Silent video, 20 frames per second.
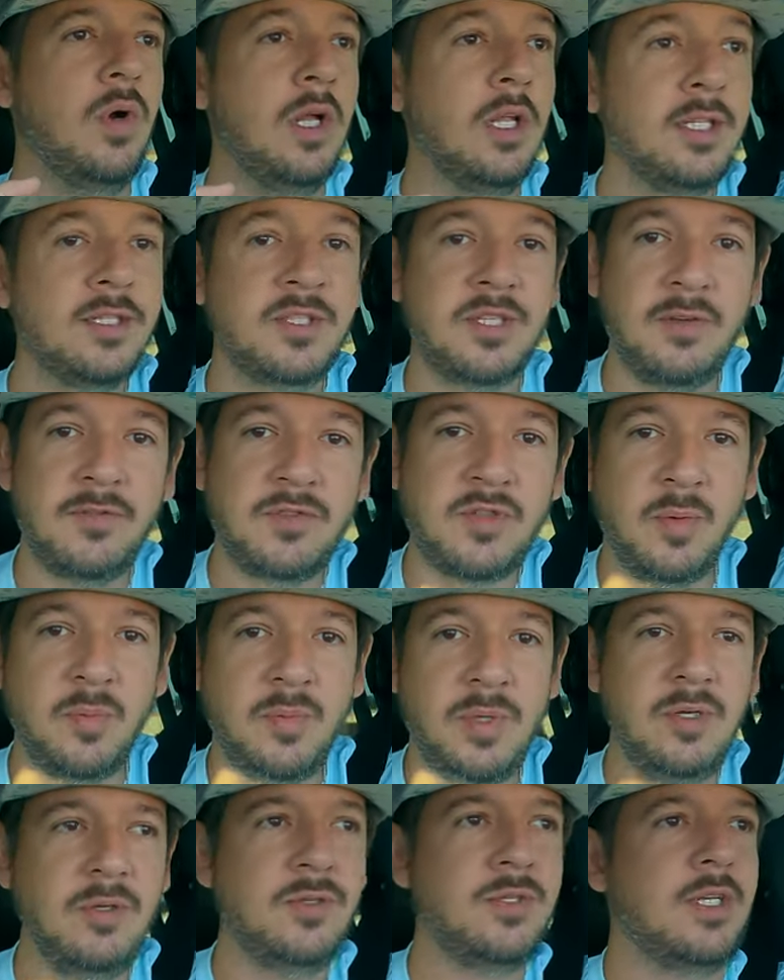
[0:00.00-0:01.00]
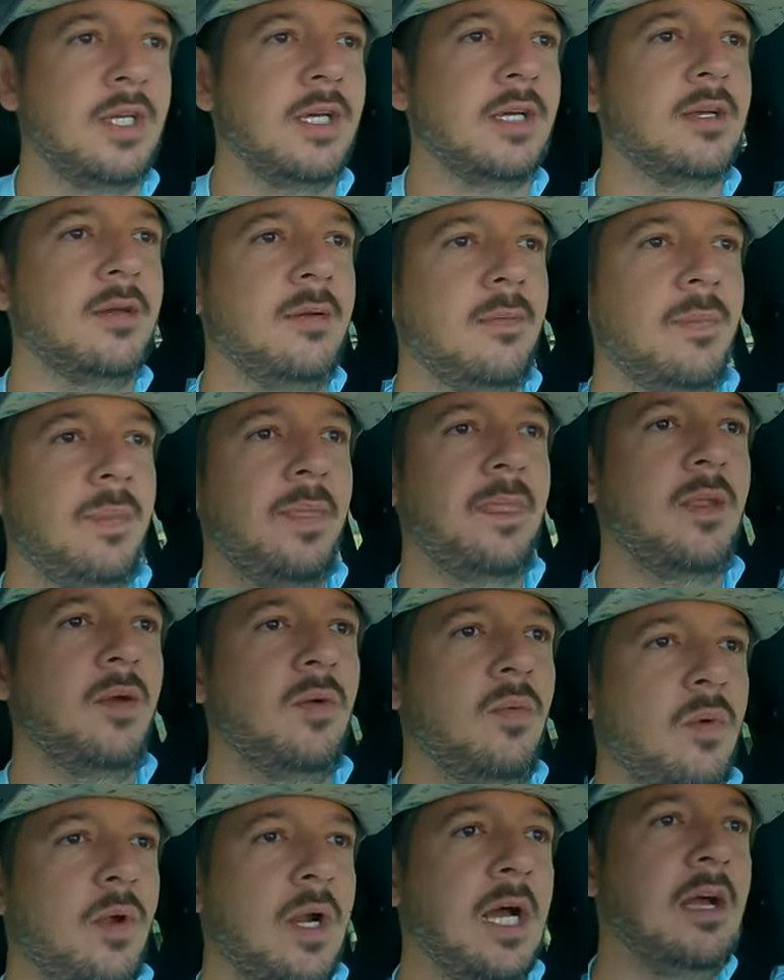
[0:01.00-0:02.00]
Relative to music,
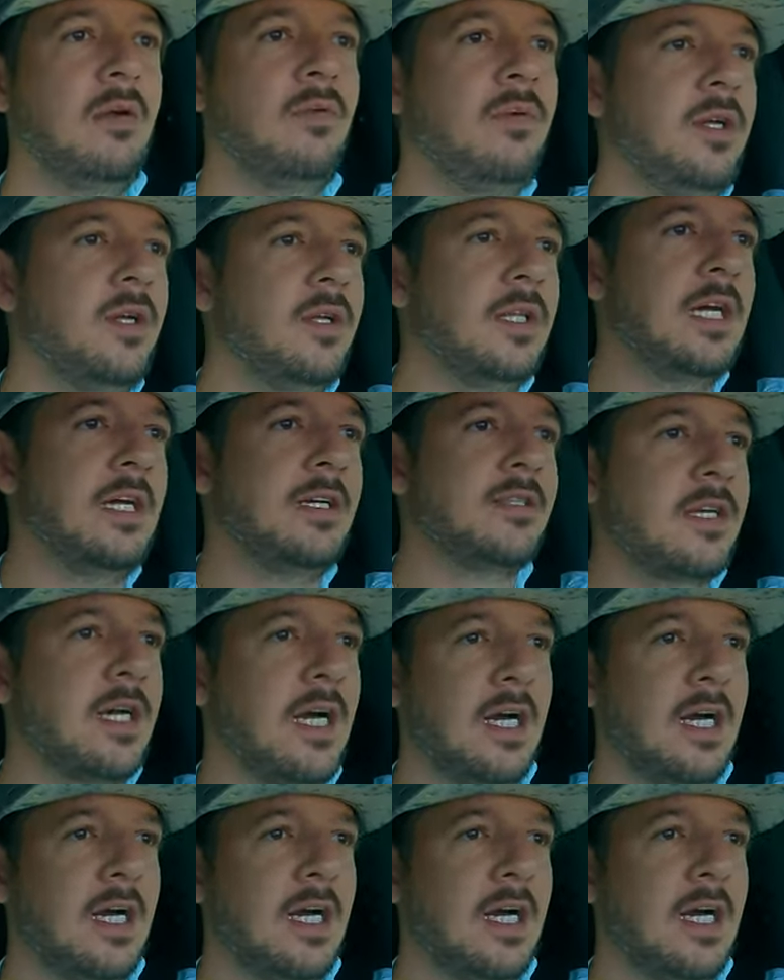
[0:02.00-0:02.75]
what I realize,